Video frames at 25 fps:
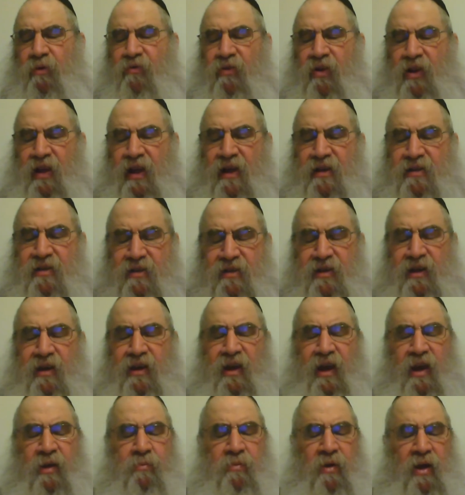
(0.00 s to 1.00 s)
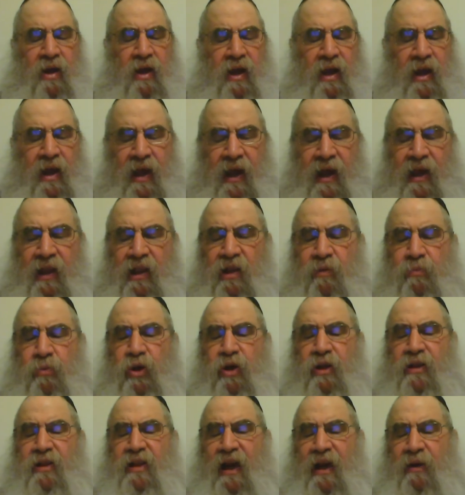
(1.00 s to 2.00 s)
V'liyasikim ele
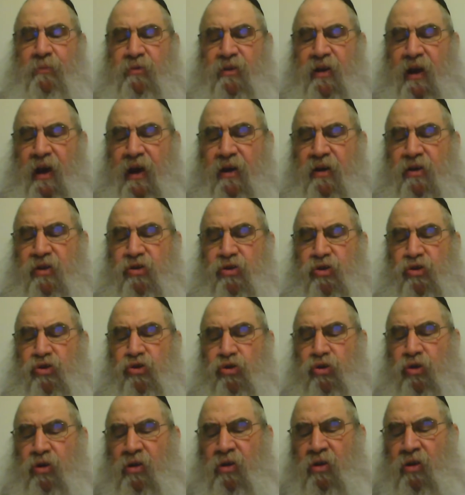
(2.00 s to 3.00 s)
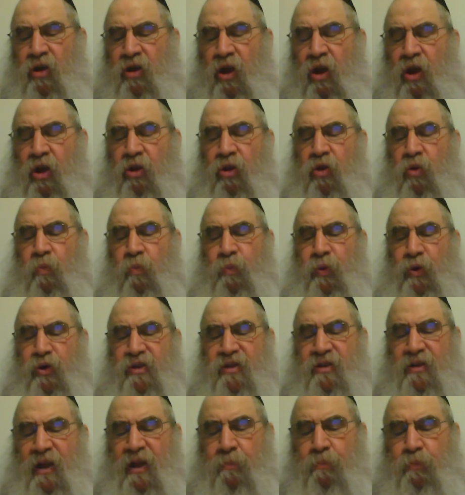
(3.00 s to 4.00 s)
biyadayim teiris. You shouldn't. The
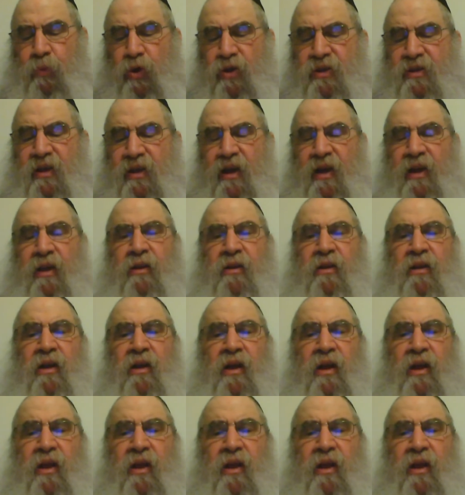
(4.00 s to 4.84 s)
person that puts in